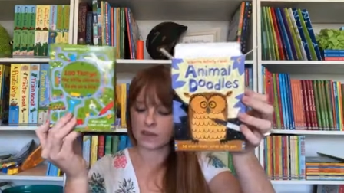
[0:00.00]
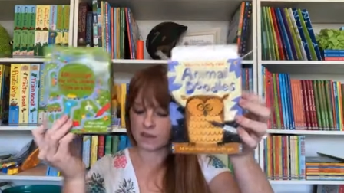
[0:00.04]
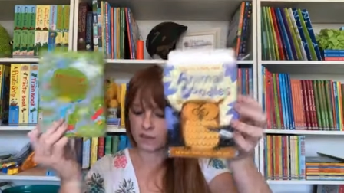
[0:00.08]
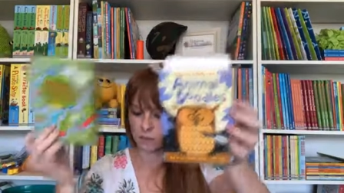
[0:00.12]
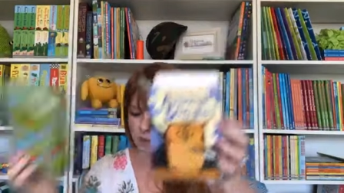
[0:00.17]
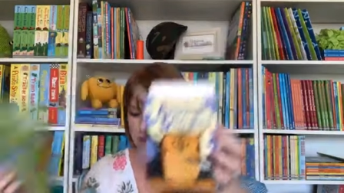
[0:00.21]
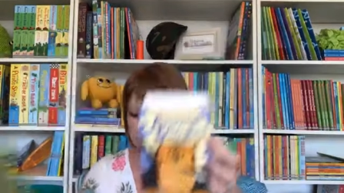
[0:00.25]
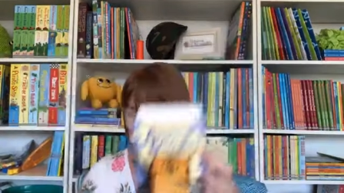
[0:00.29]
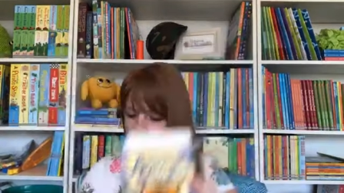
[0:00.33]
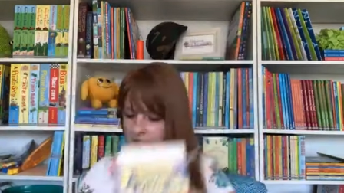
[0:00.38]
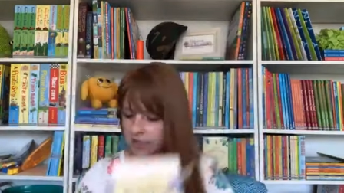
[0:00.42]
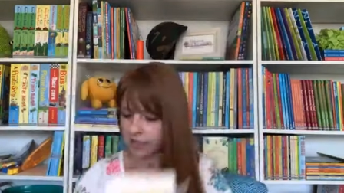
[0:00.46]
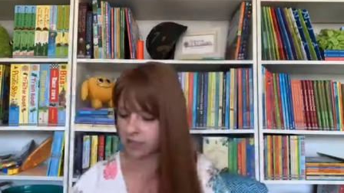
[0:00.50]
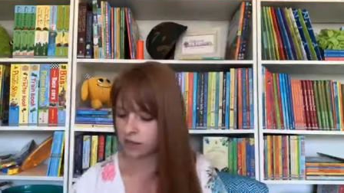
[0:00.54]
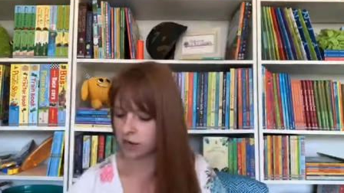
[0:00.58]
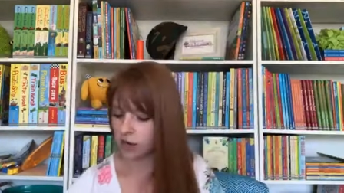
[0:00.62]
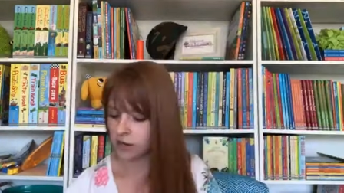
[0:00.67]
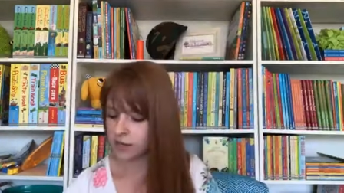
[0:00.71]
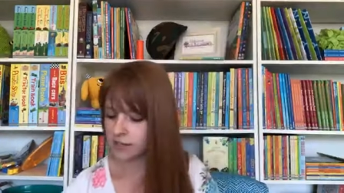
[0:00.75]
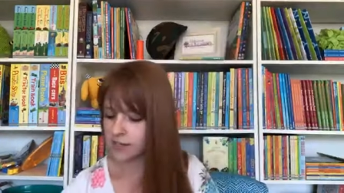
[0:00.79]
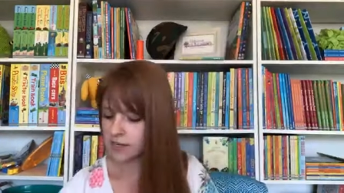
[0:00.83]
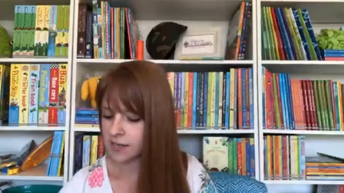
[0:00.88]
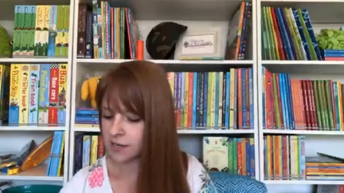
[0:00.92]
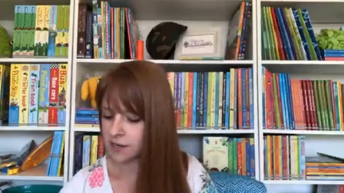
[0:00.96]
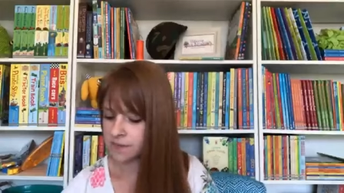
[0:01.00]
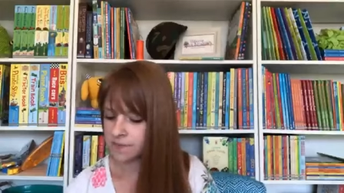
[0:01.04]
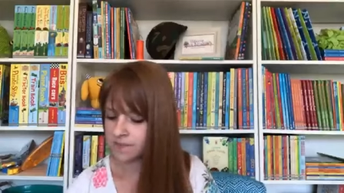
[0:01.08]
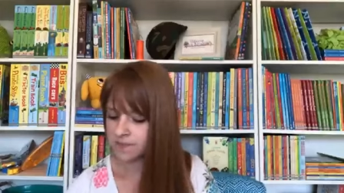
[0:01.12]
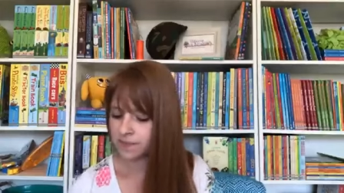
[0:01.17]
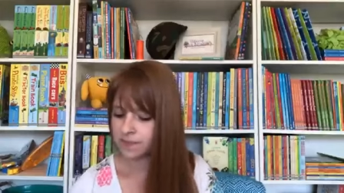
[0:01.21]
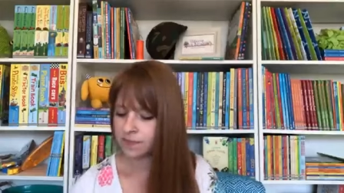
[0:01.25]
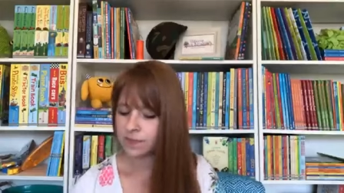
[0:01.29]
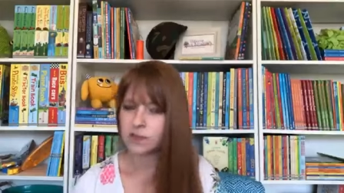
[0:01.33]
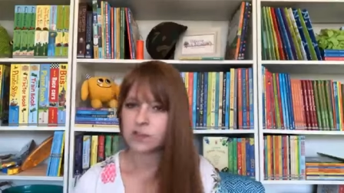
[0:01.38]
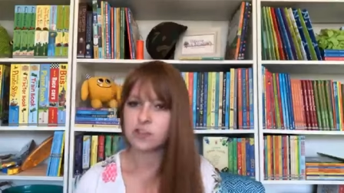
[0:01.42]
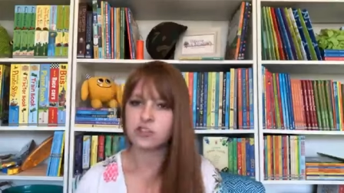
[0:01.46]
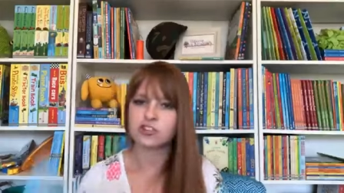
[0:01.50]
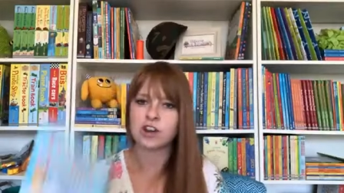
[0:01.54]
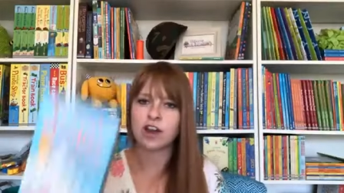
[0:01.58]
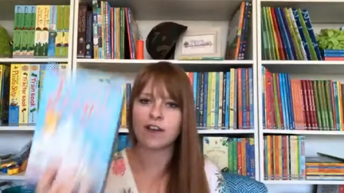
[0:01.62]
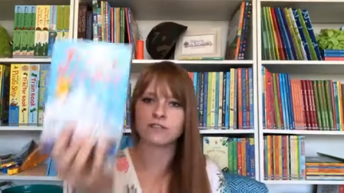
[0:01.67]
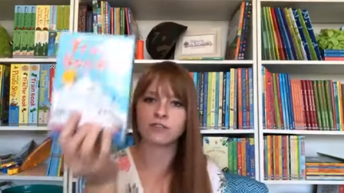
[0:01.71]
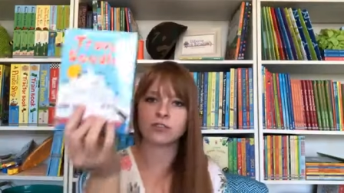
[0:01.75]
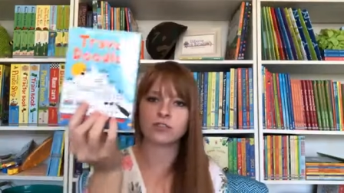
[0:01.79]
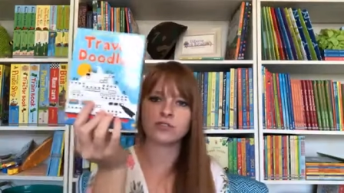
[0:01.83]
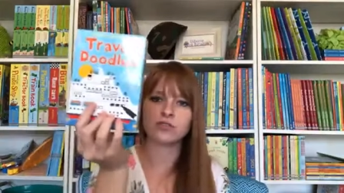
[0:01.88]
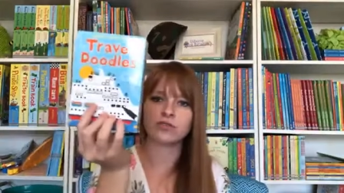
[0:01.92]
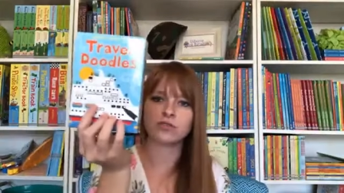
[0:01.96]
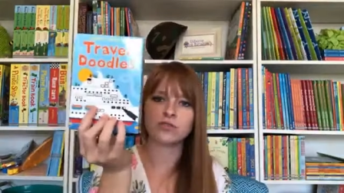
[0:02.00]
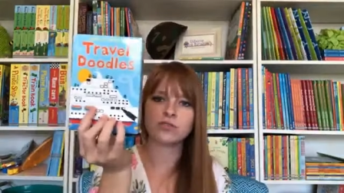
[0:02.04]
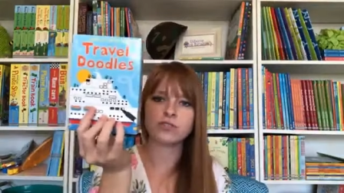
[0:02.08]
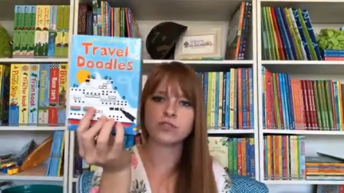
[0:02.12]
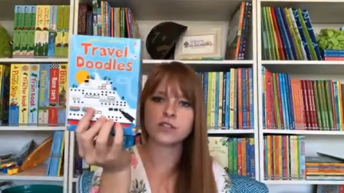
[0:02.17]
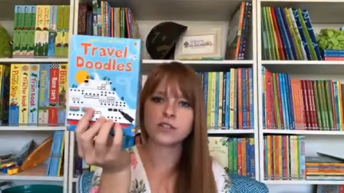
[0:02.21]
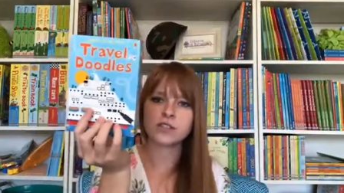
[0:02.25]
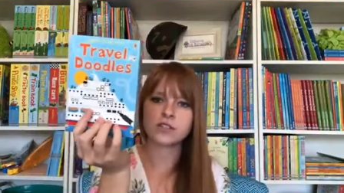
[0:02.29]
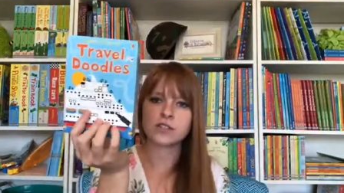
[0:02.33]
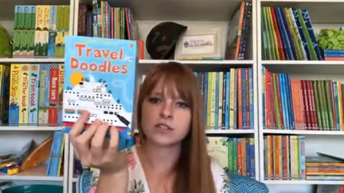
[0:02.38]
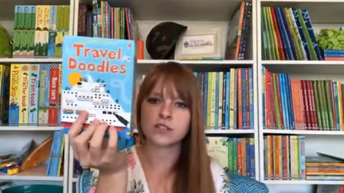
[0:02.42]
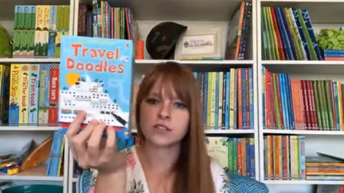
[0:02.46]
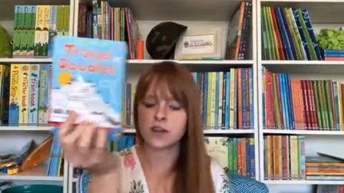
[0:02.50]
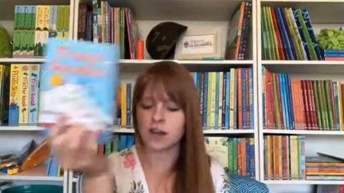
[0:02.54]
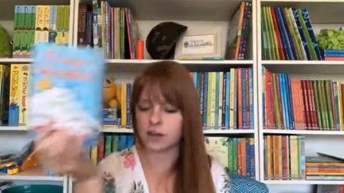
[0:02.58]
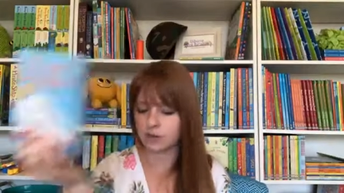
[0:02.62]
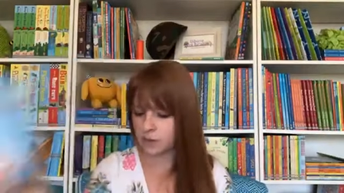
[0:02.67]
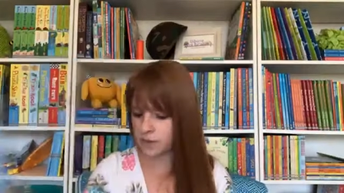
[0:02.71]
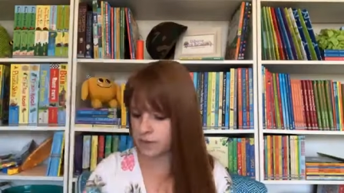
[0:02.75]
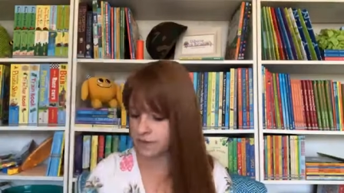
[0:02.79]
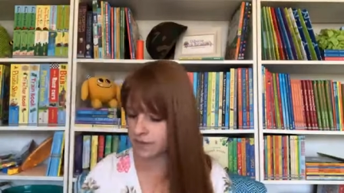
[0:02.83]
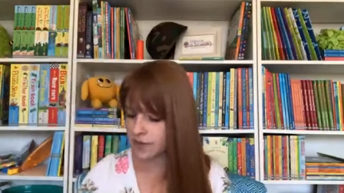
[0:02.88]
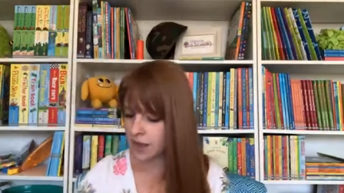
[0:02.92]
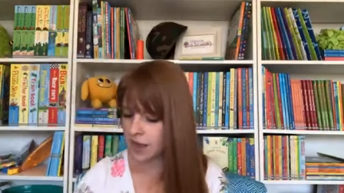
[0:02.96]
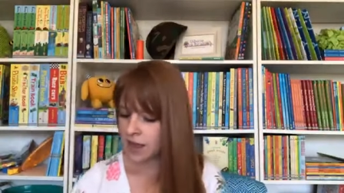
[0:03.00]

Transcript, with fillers: Wipe Clean cards here. Travel Doodles is another one.